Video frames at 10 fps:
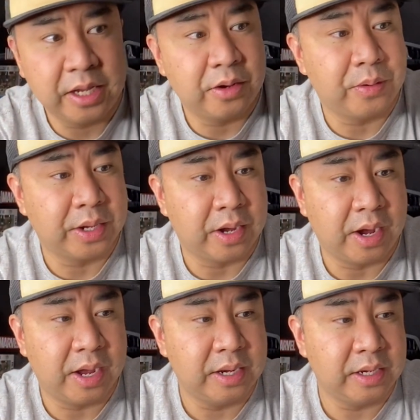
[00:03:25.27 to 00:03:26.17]
going
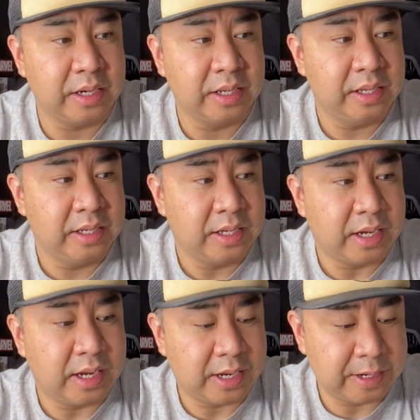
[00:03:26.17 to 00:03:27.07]
on.
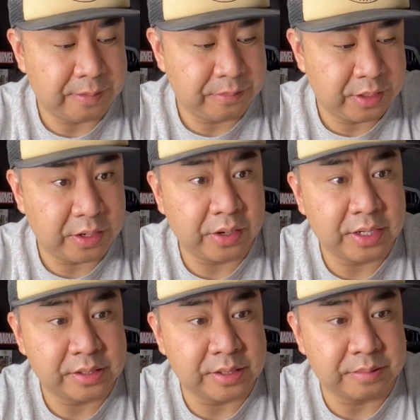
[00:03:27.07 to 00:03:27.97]
There
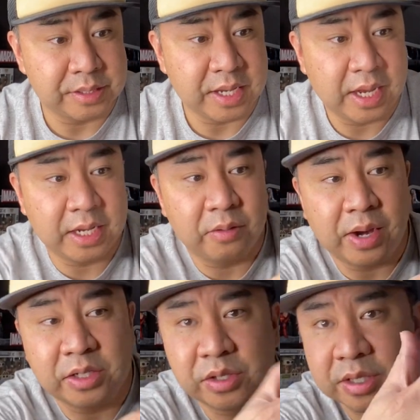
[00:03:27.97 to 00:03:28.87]
is some staining
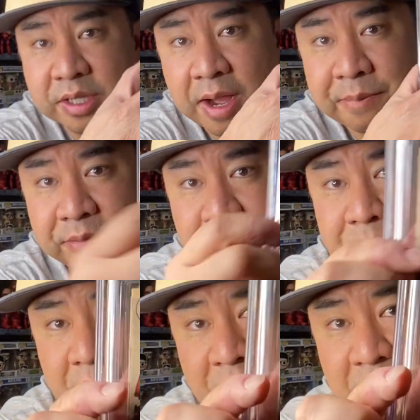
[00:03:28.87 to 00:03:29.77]
right to the top of the
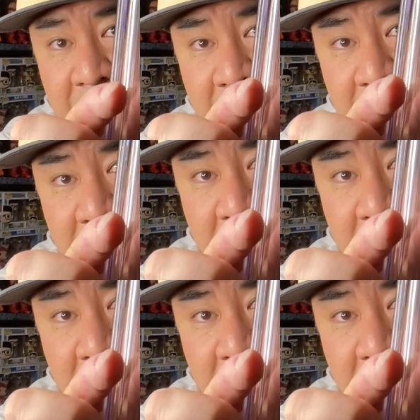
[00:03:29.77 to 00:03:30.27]
book there,